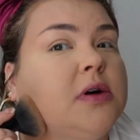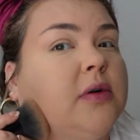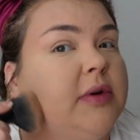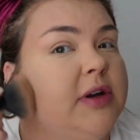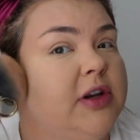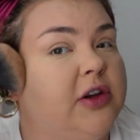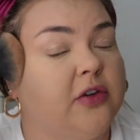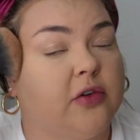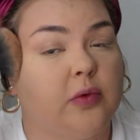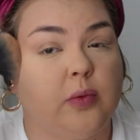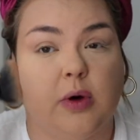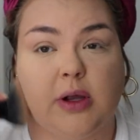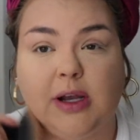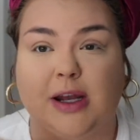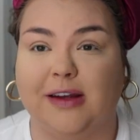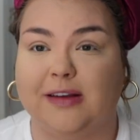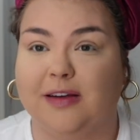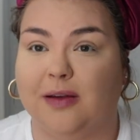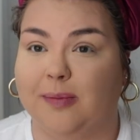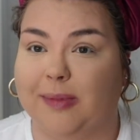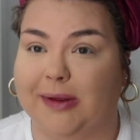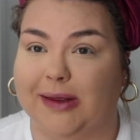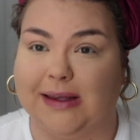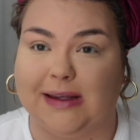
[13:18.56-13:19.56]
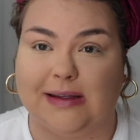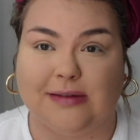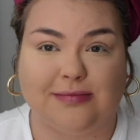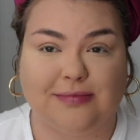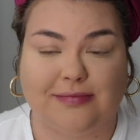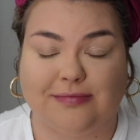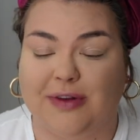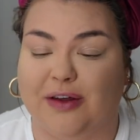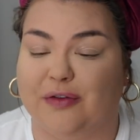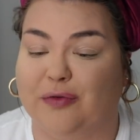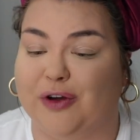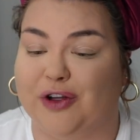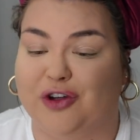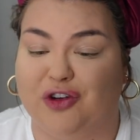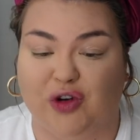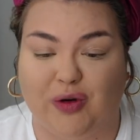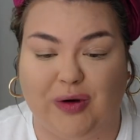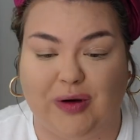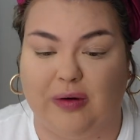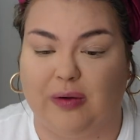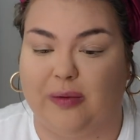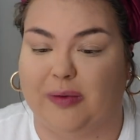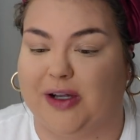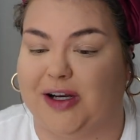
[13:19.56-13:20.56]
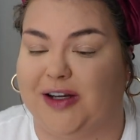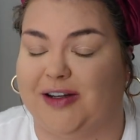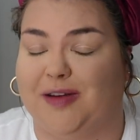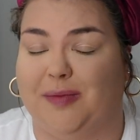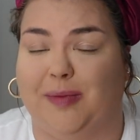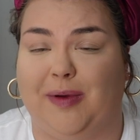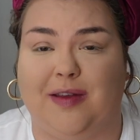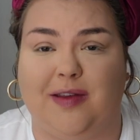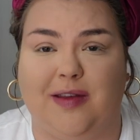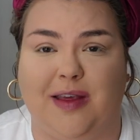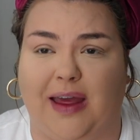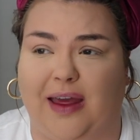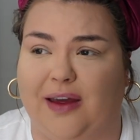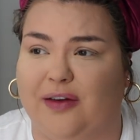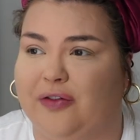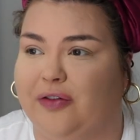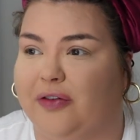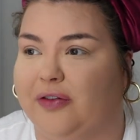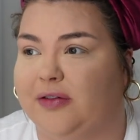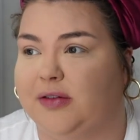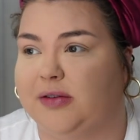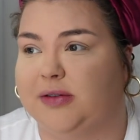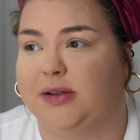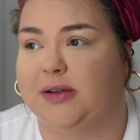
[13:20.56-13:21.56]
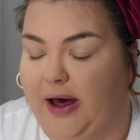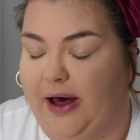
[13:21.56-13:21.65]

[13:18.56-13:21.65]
we just want it to be, if we do it, we want it to be safe.